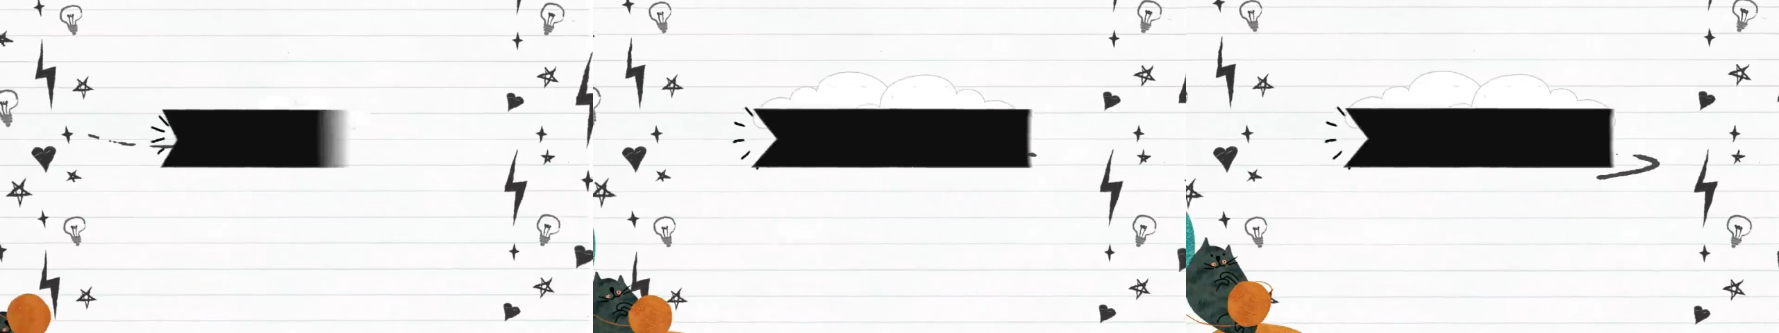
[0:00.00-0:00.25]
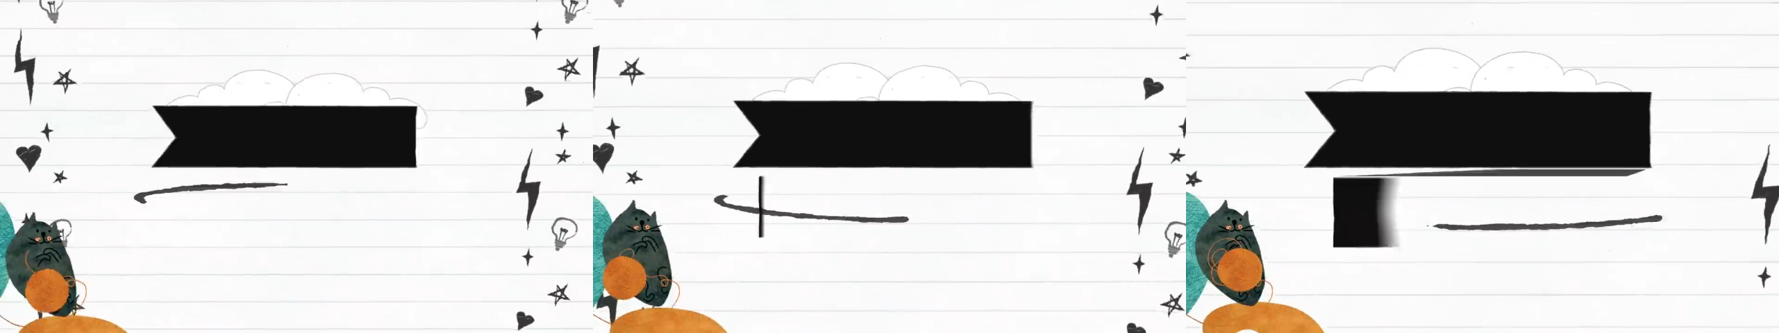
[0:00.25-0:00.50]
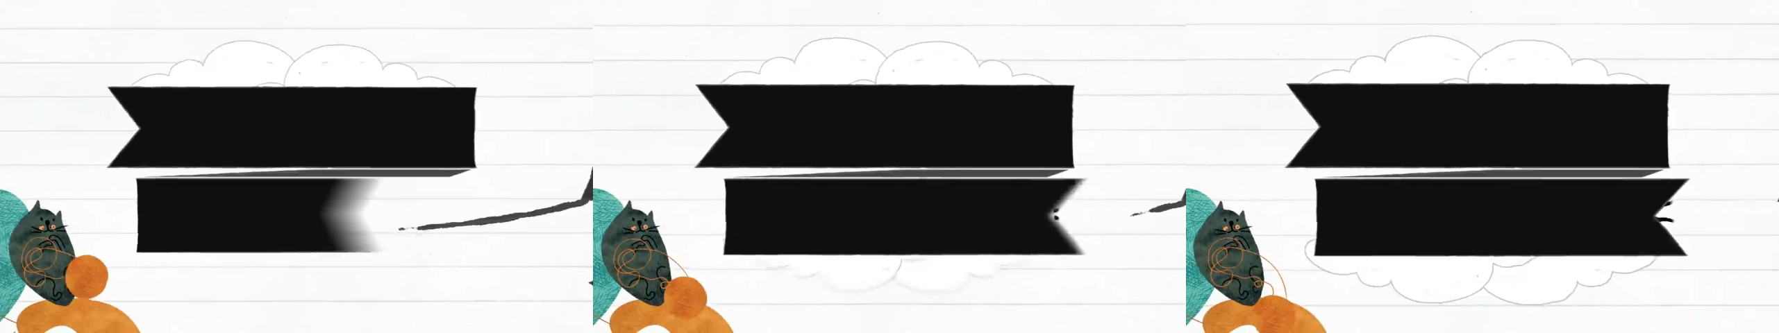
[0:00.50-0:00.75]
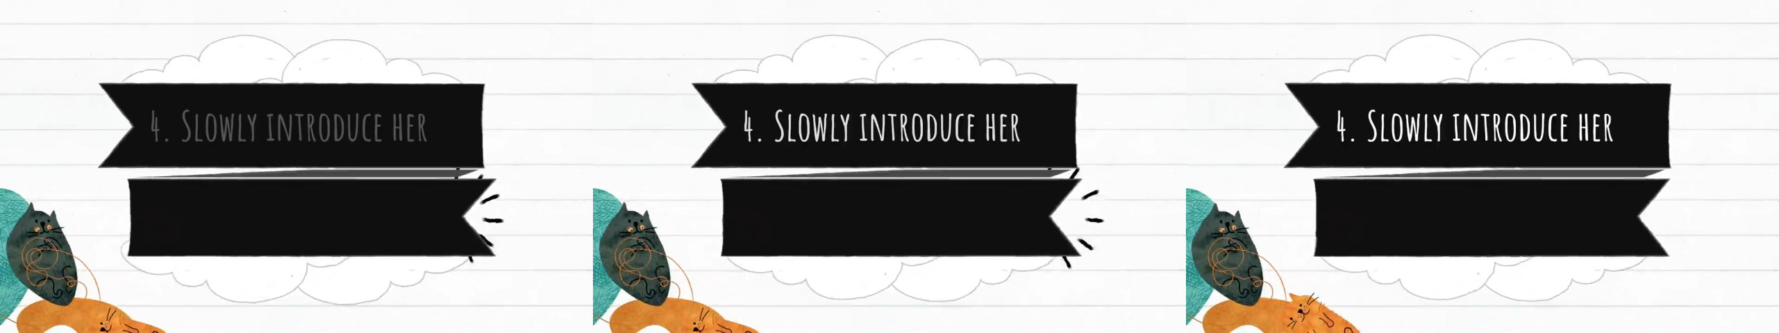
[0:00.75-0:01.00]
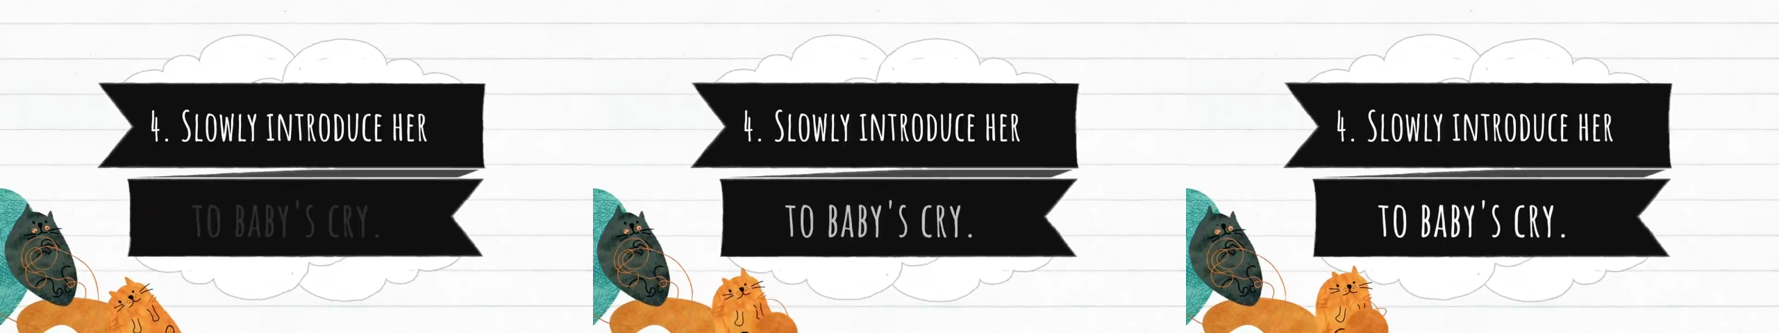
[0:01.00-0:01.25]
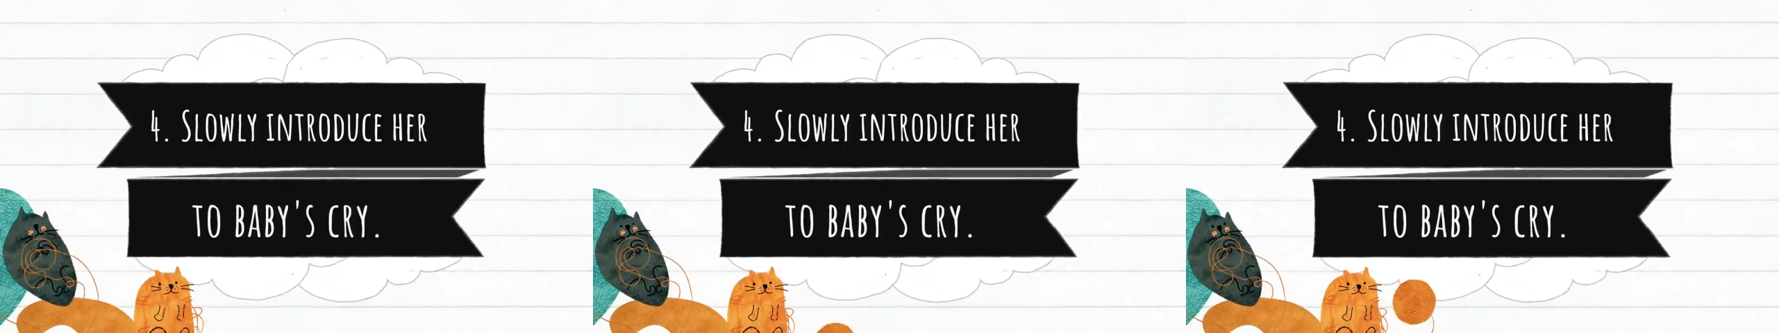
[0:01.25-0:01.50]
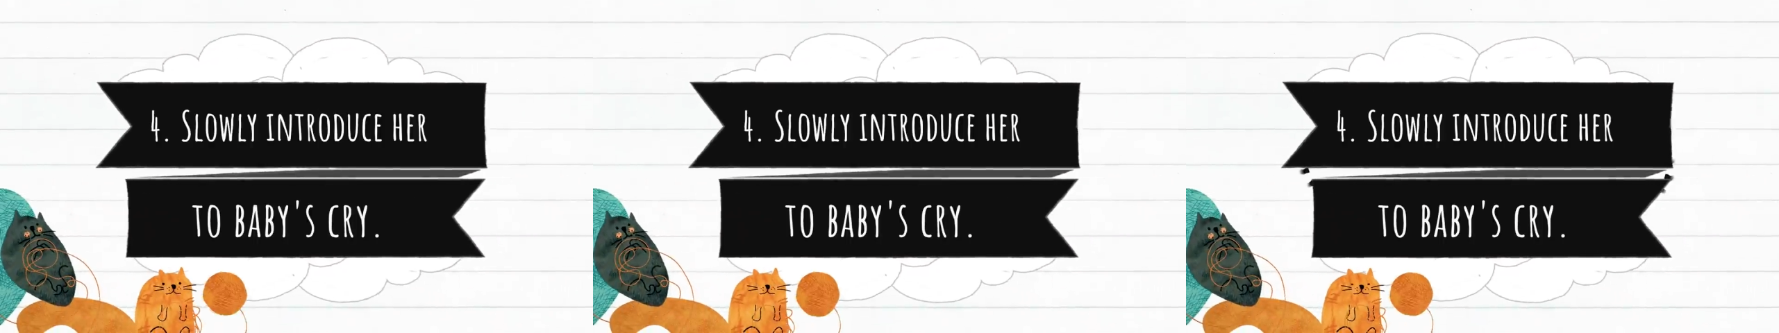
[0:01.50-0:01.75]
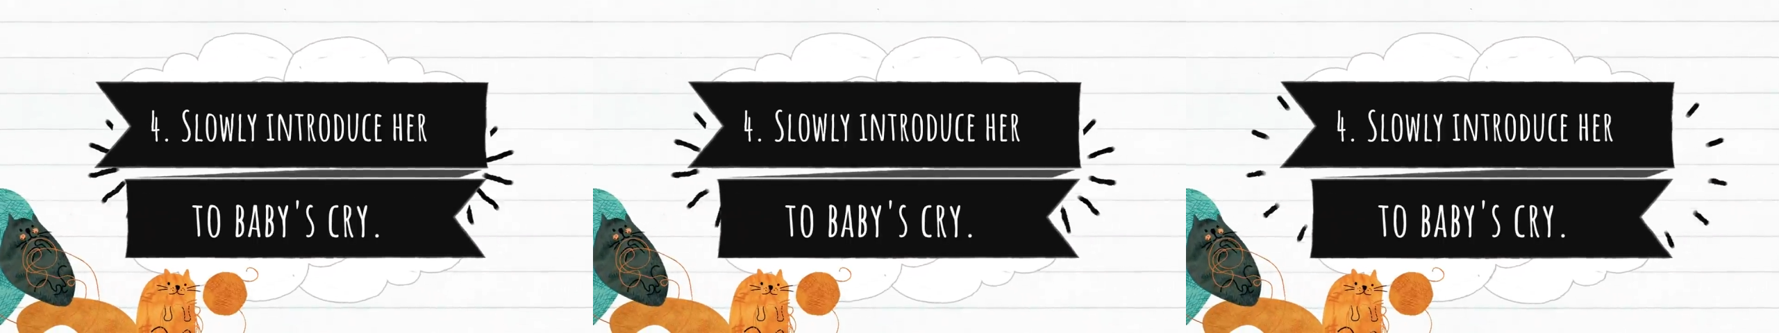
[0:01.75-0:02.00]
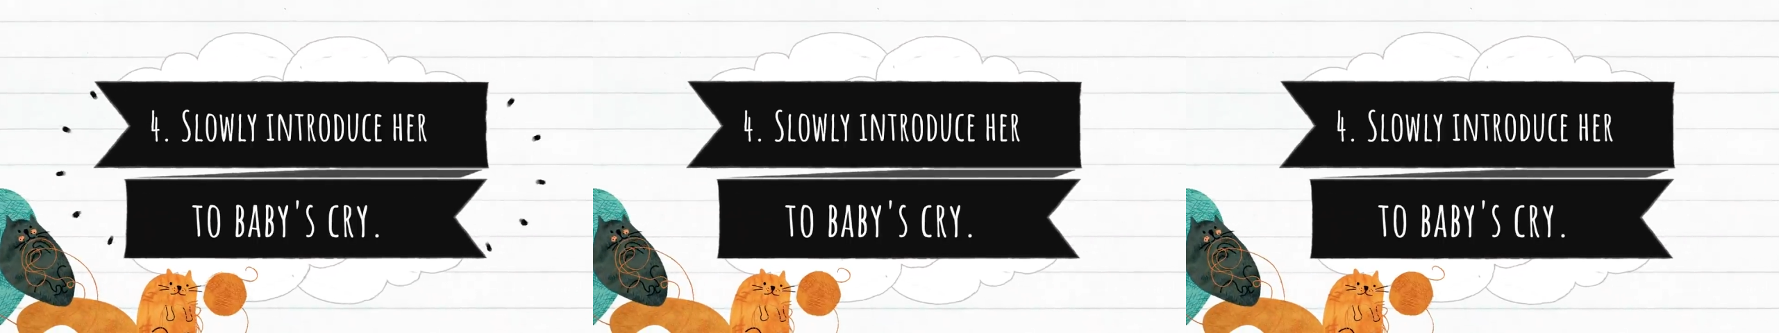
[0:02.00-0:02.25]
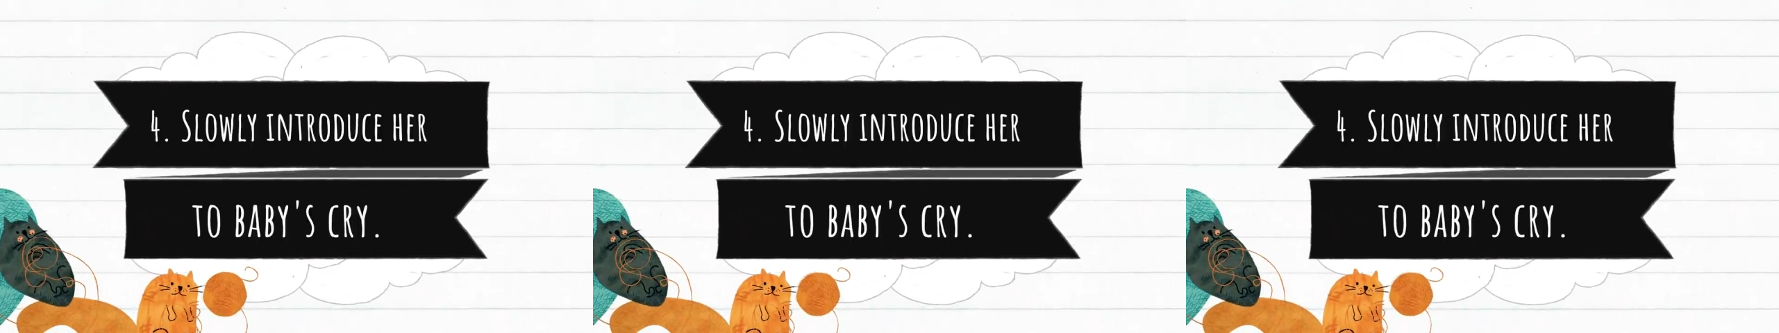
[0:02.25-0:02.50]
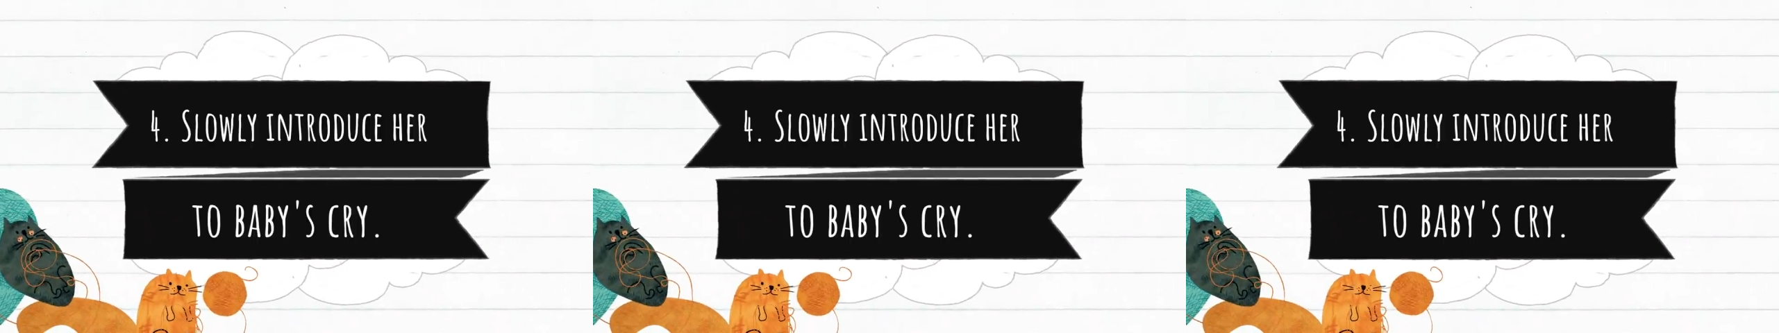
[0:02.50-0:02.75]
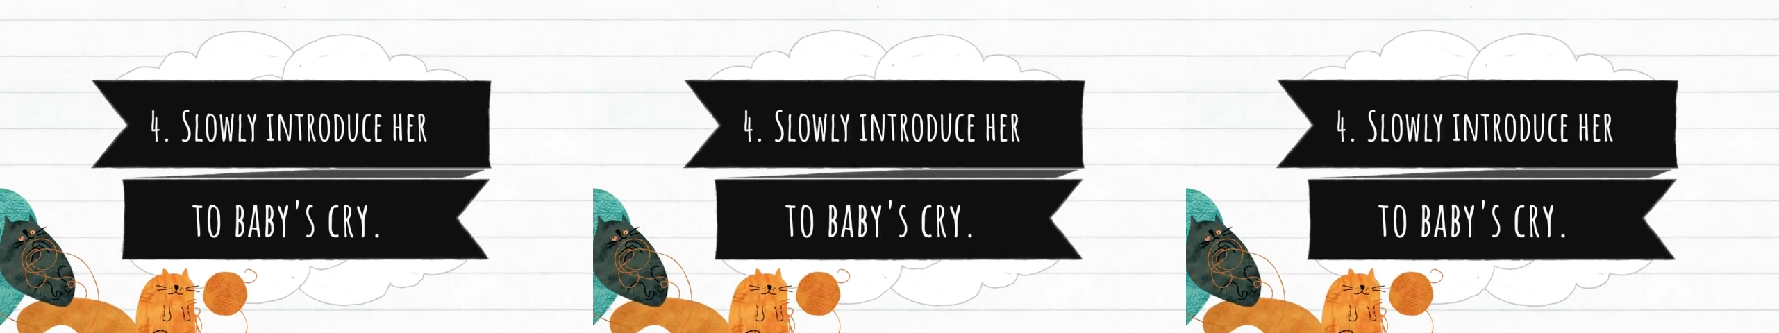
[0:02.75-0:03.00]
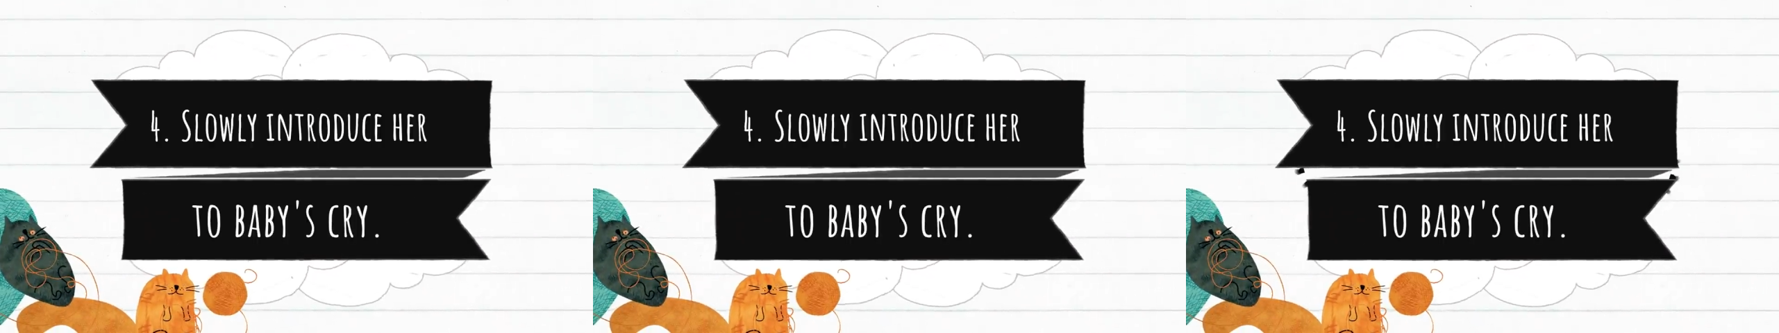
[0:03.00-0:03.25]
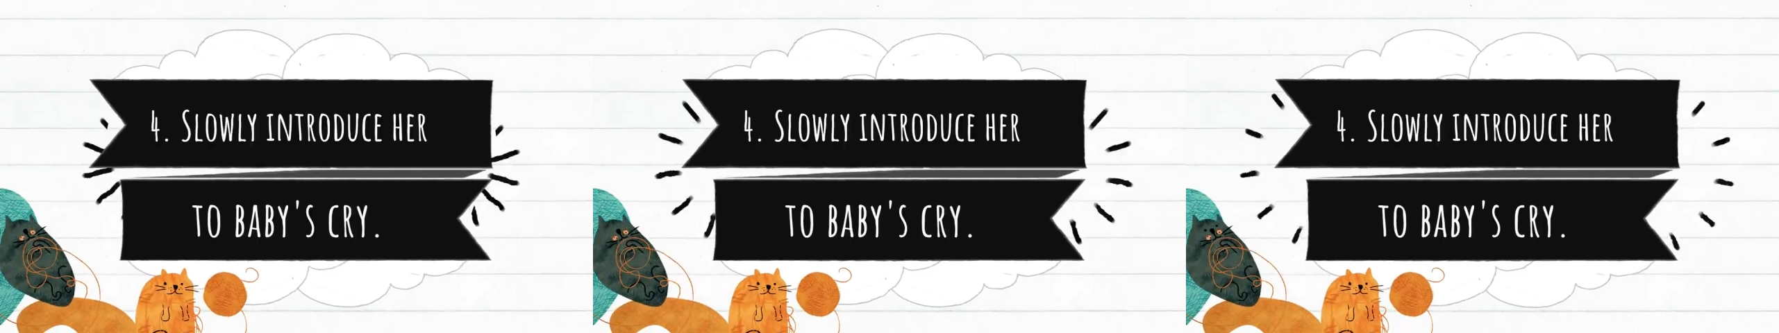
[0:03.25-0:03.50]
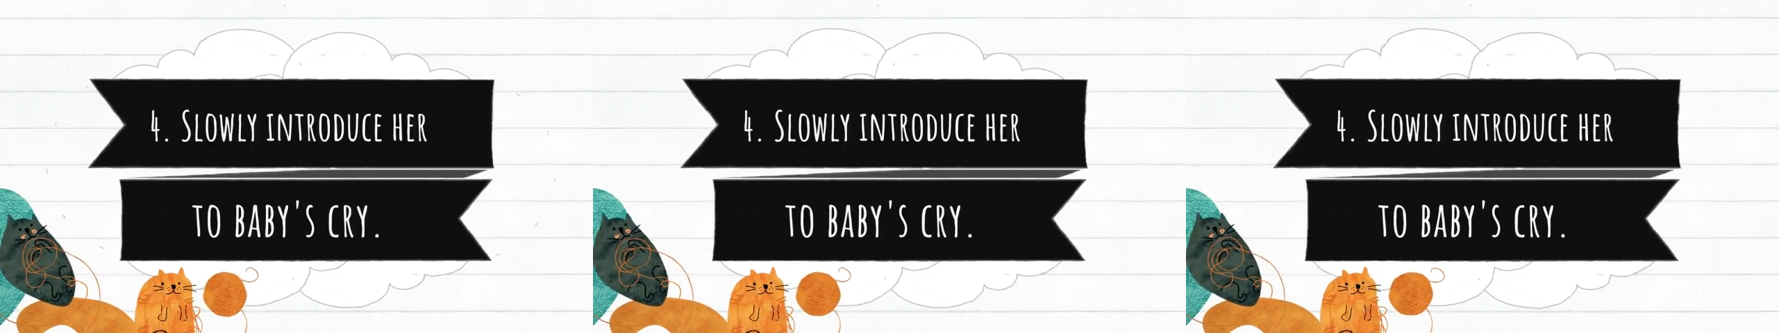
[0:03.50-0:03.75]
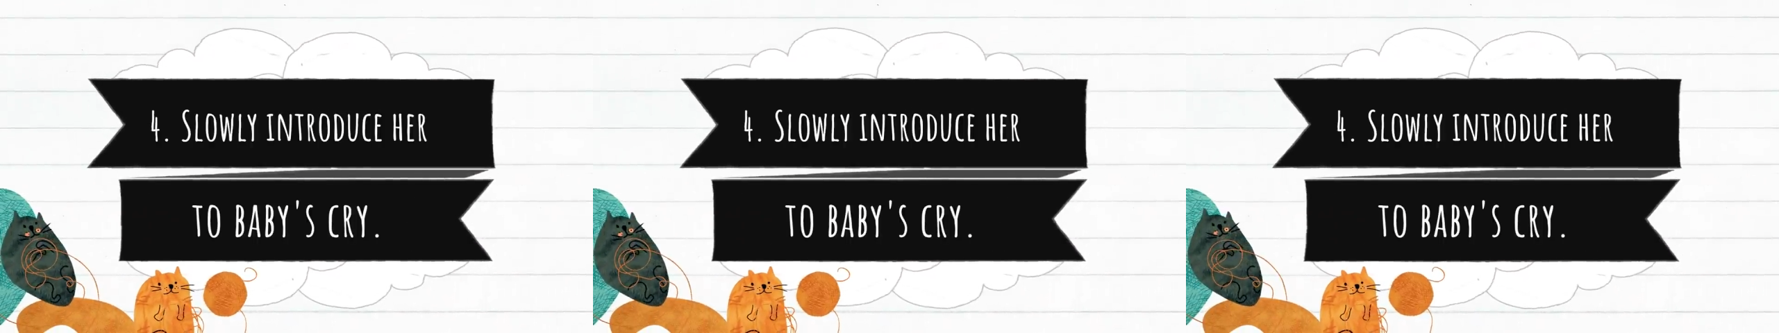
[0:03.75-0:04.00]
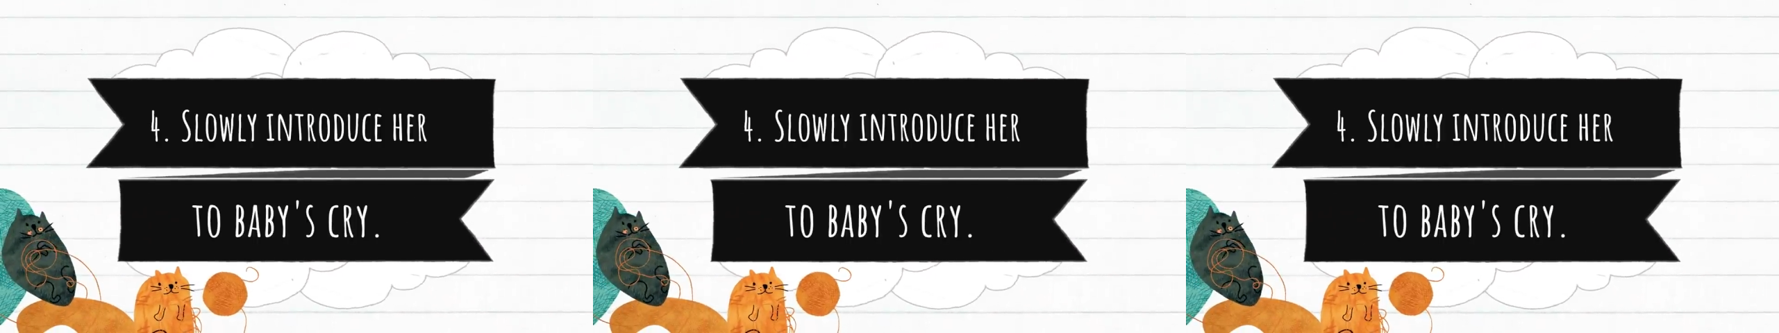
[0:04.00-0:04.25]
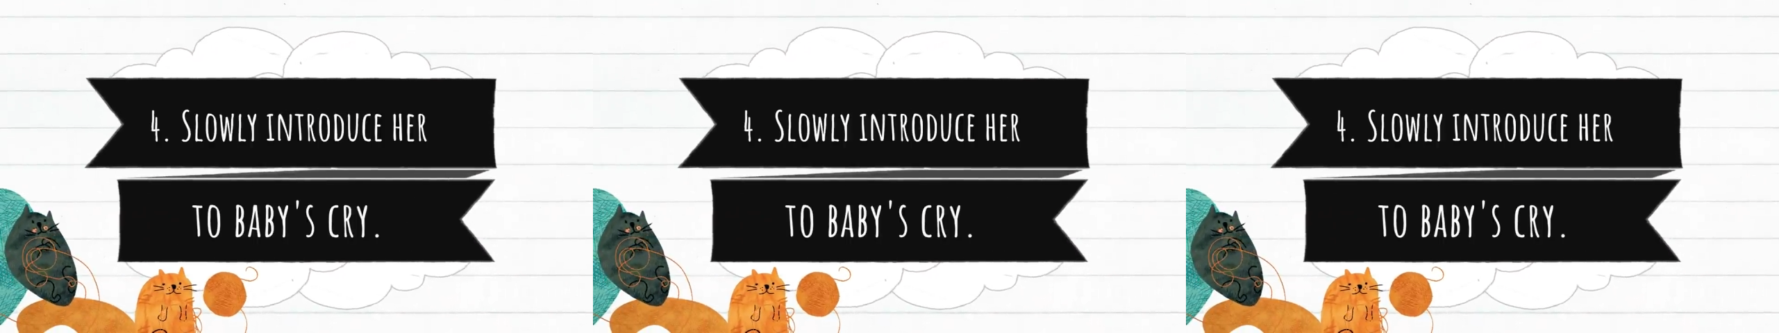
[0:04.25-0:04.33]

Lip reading: [unreadable: no face in view]